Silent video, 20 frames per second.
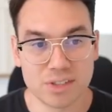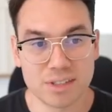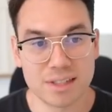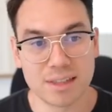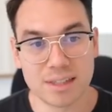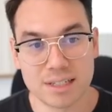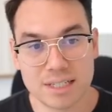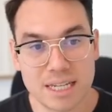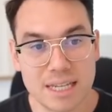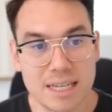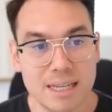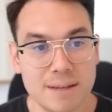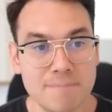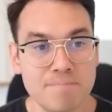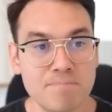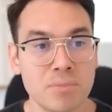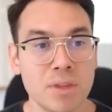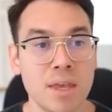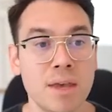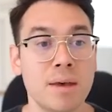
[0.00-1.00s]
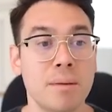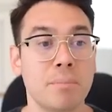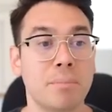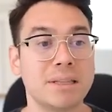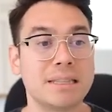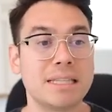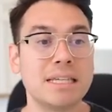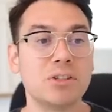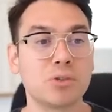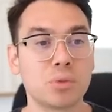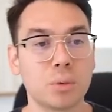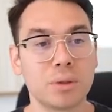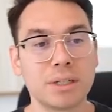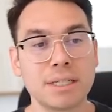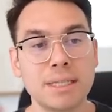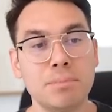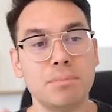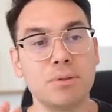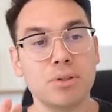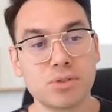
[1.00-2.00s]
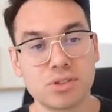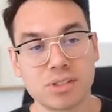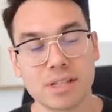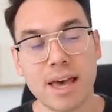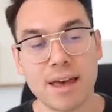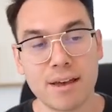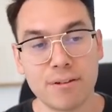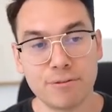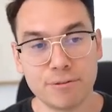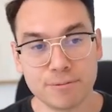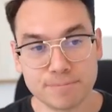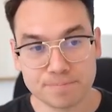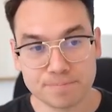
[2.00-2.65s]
to the T, but these will keep you safe